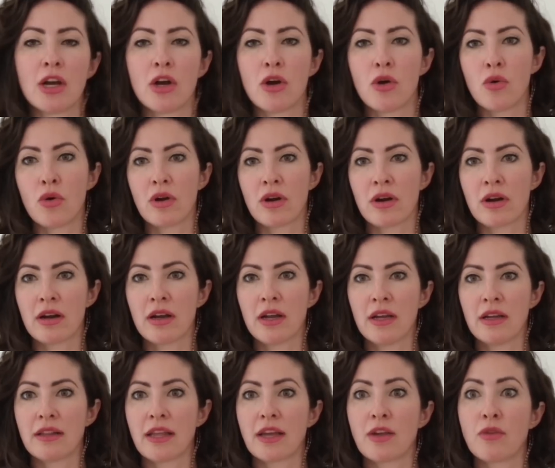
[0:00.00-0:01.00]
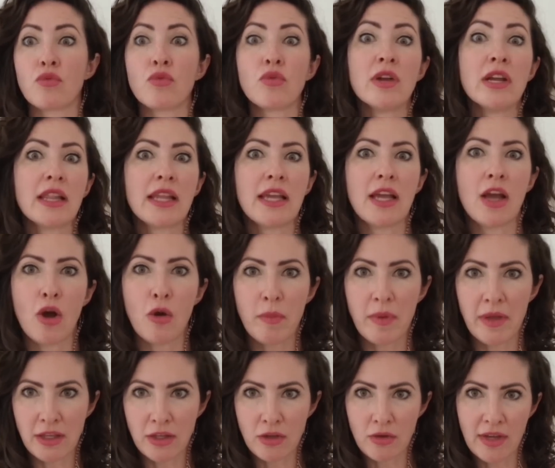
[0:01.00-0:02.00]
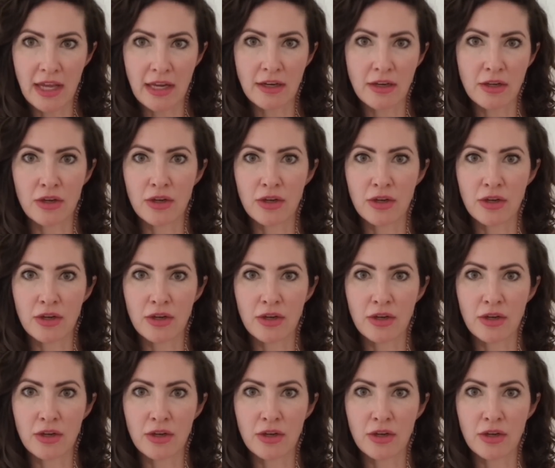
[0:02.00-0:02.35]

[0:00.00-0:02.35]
or like really hoping you get